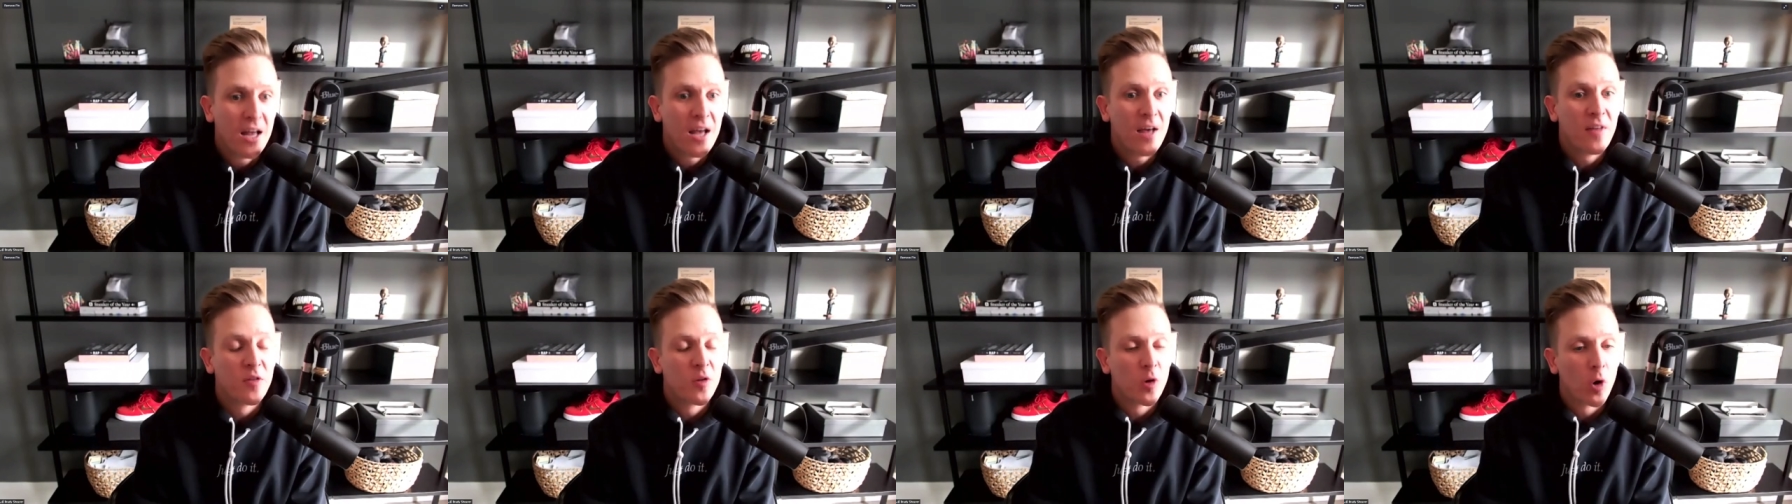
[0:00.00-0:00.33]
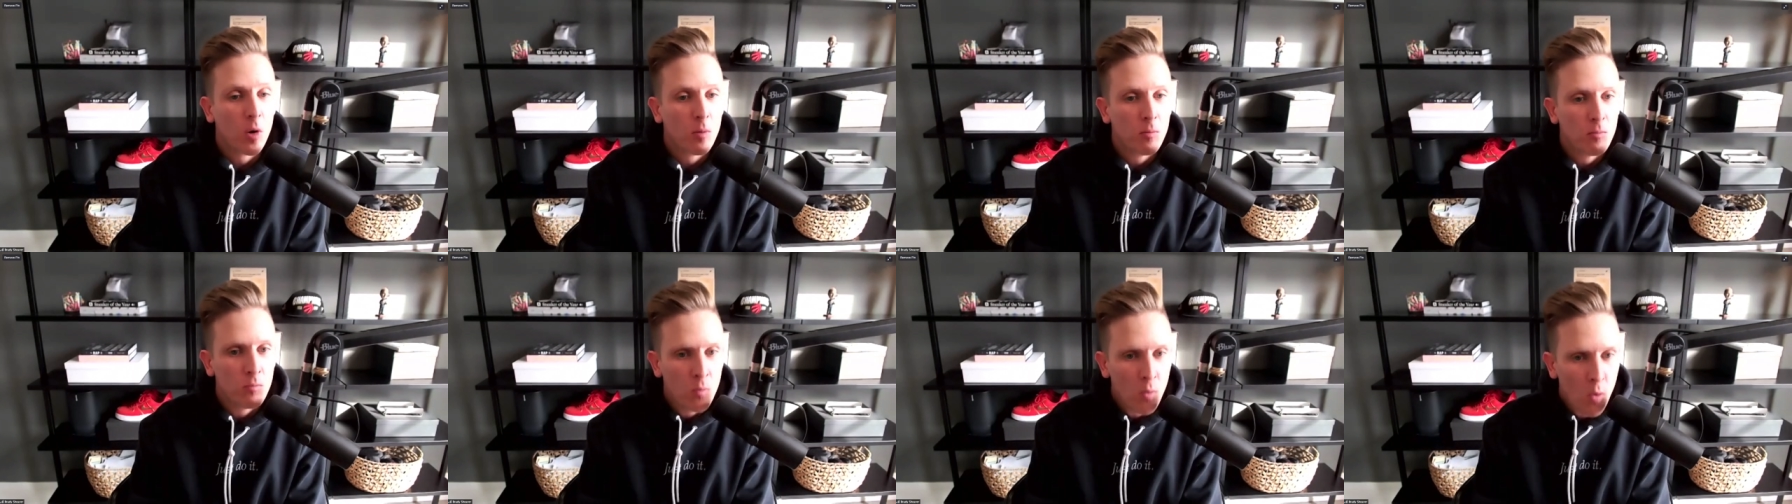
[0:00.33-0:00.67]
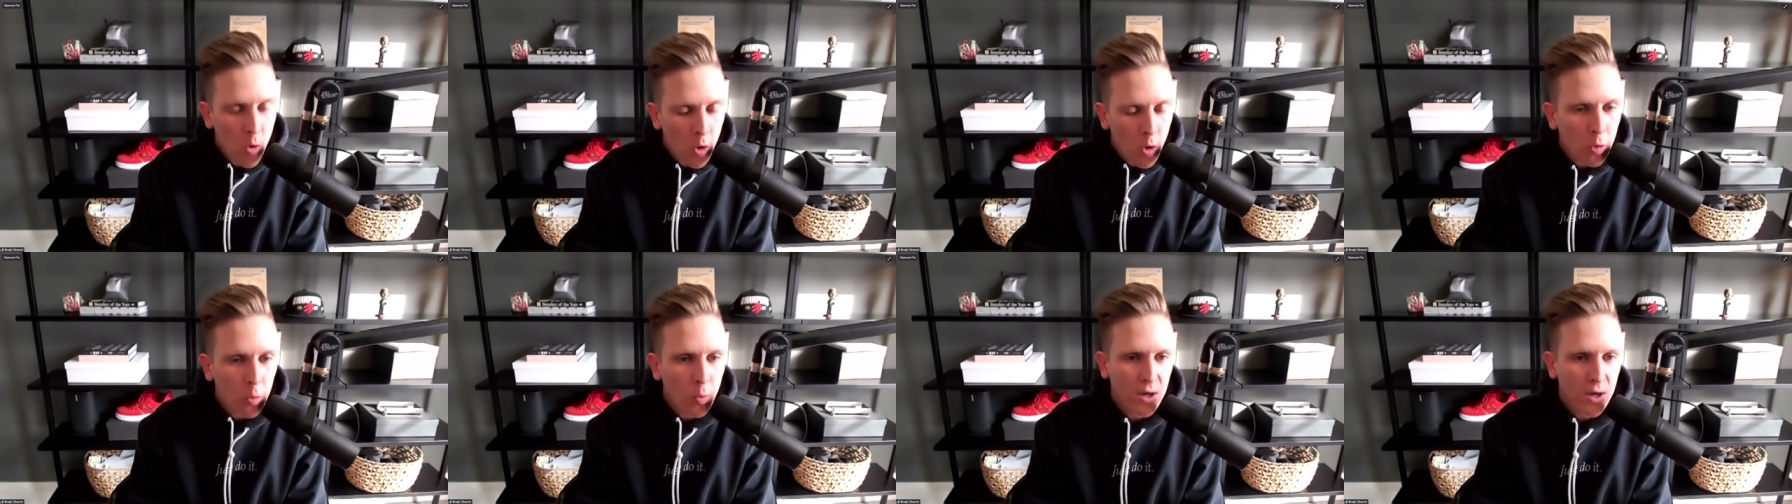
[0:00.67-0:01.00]
And there are
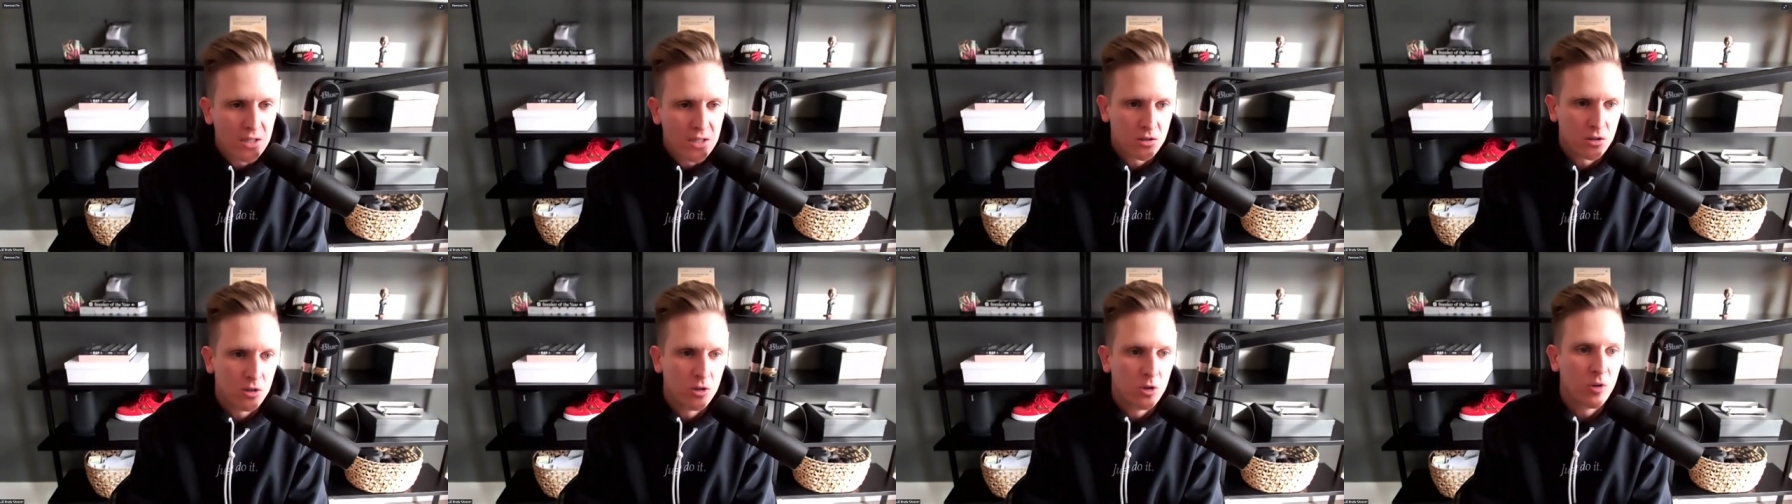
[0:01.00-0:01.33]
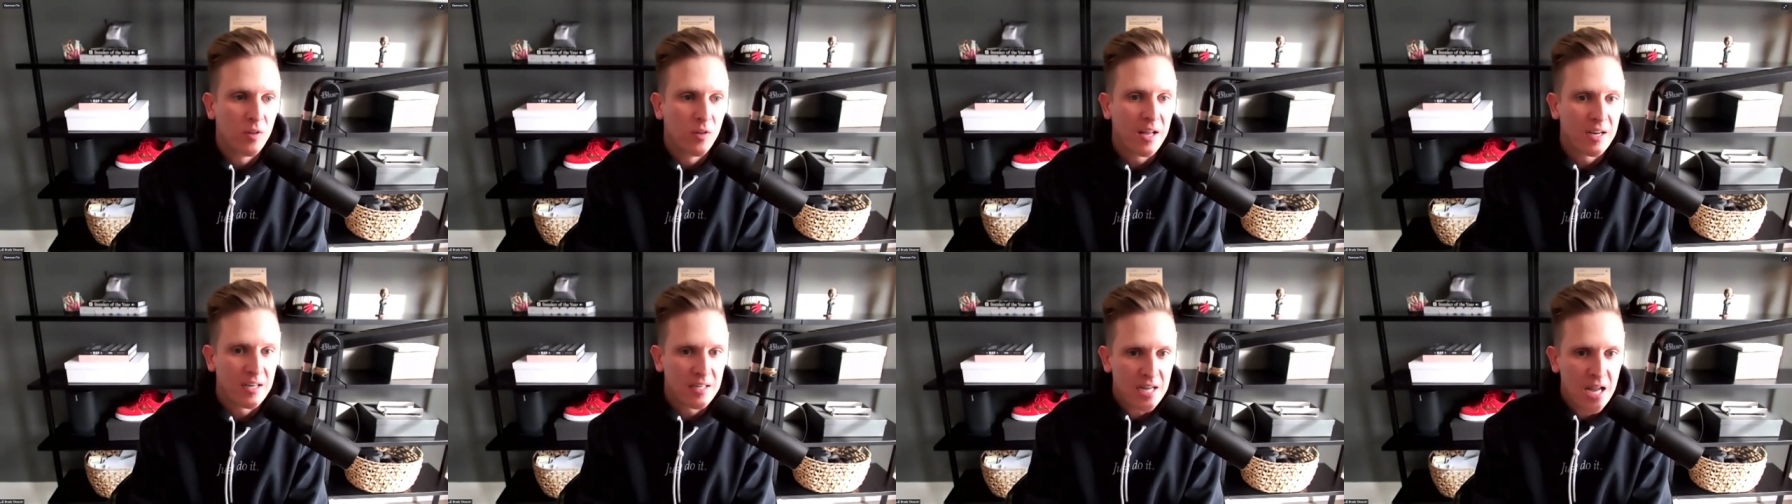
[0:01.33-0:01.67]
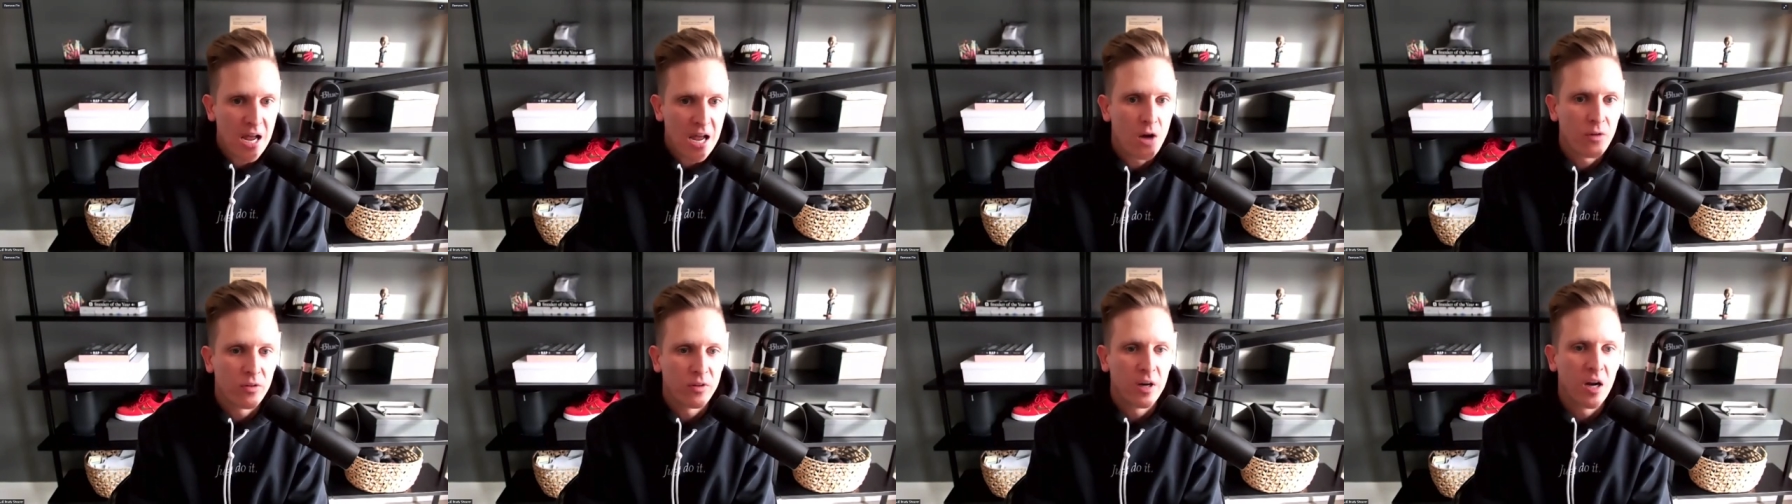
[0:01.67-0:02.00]
more ways to do that
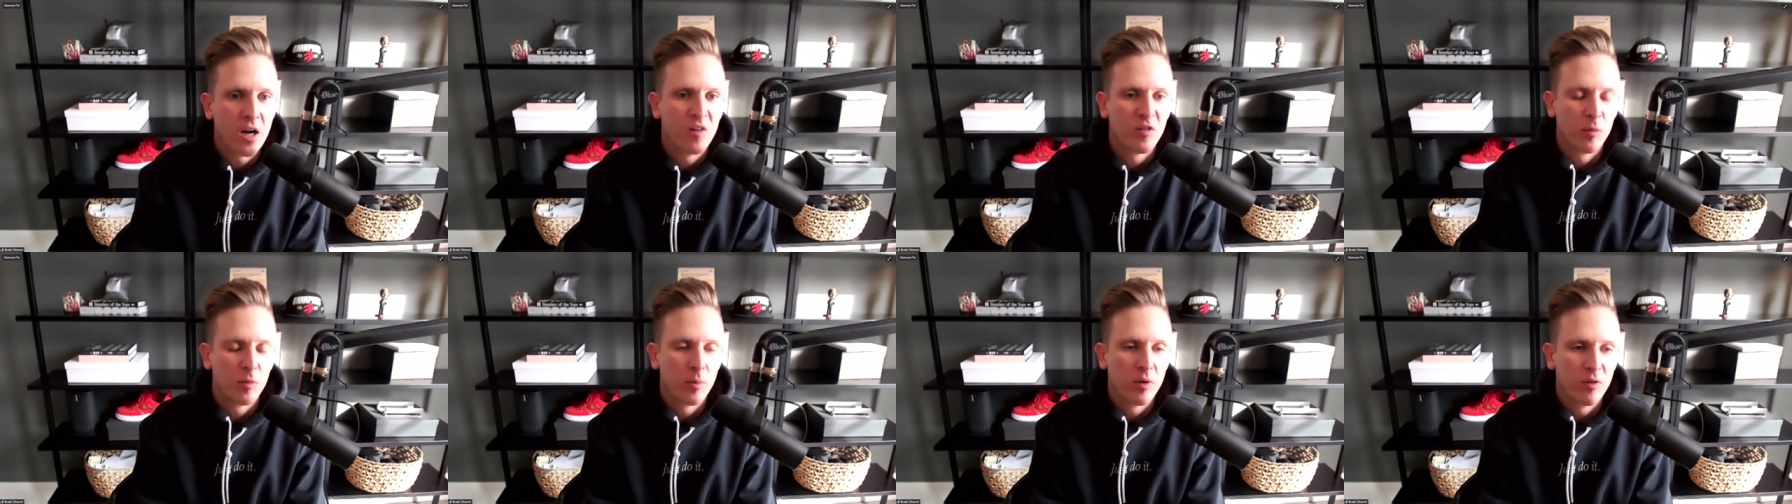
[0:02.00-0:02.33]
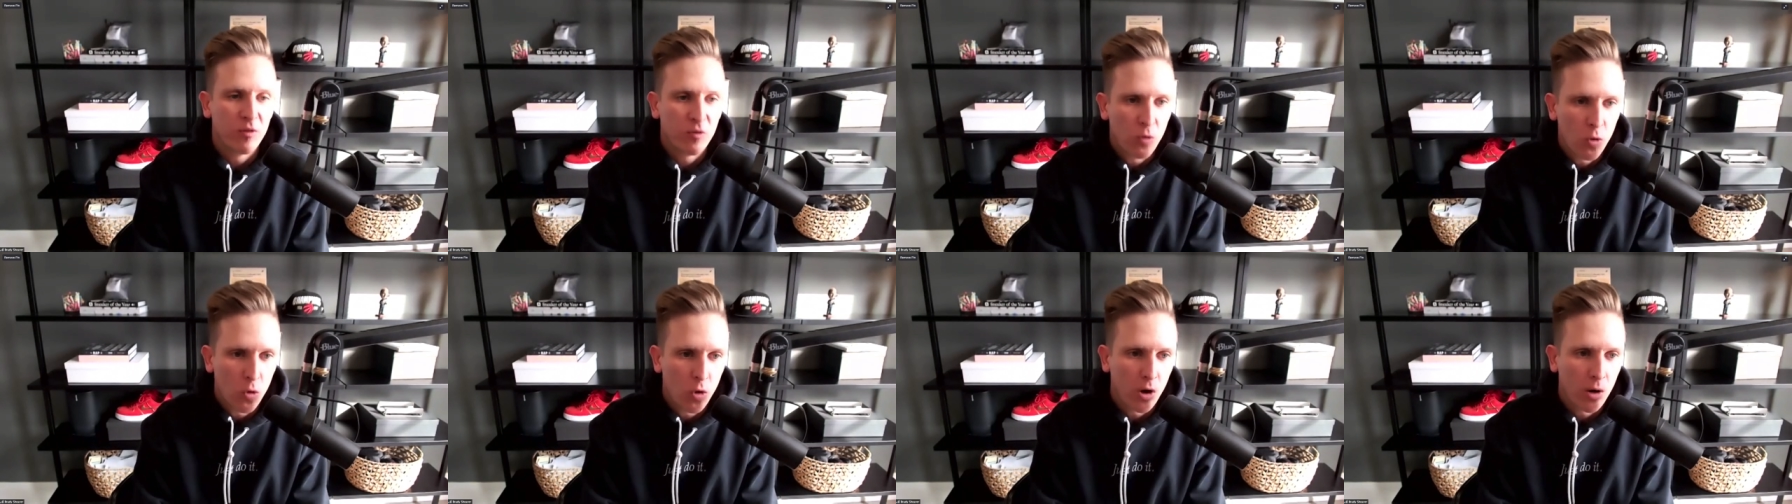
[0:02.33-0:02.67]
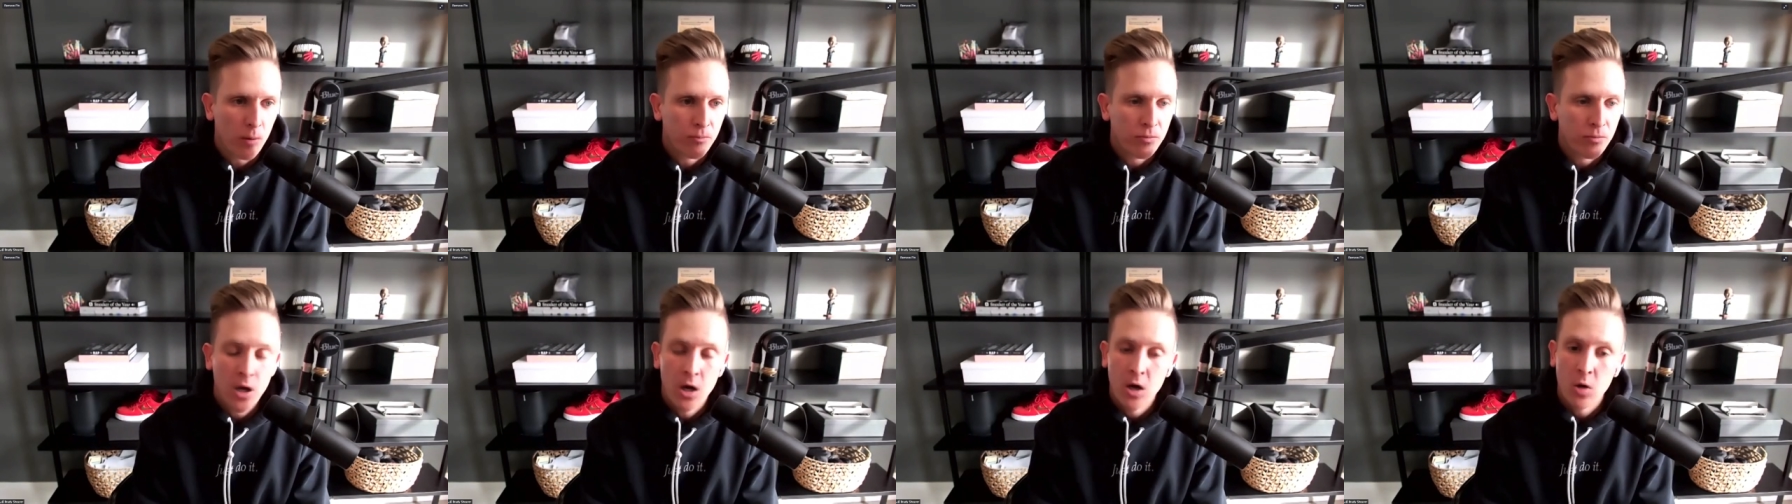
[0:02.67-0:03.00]
now than ever
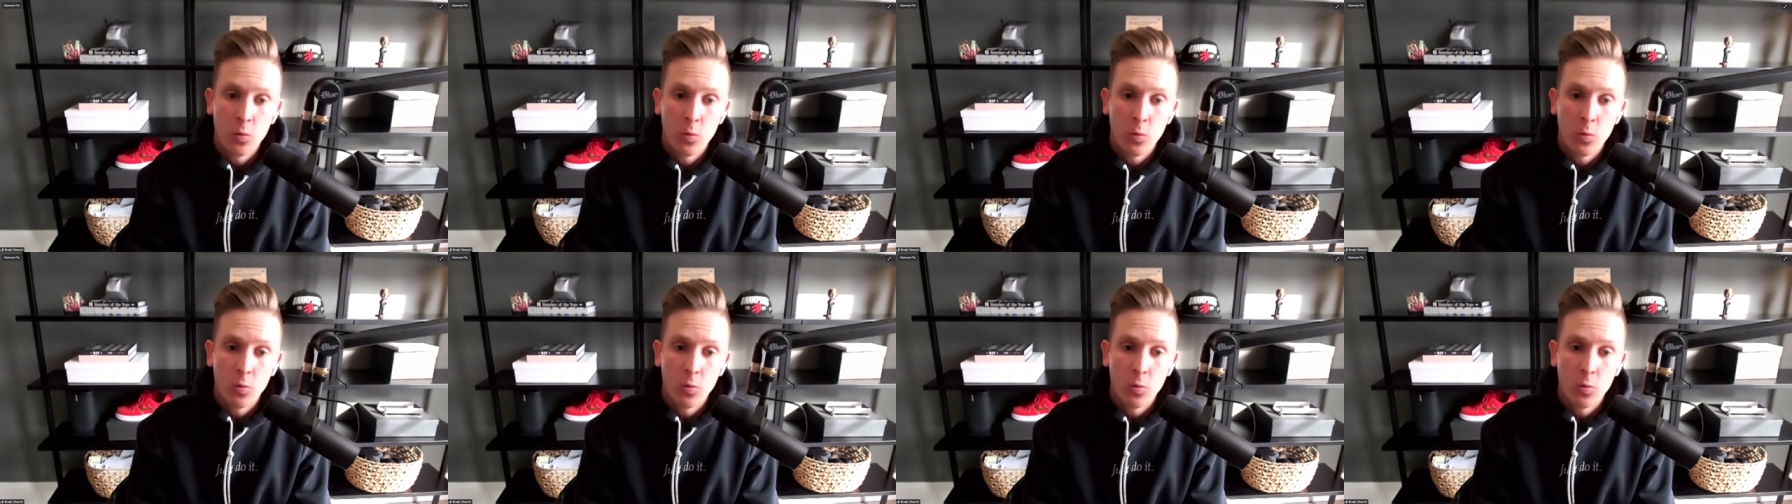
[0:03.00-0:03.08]
before.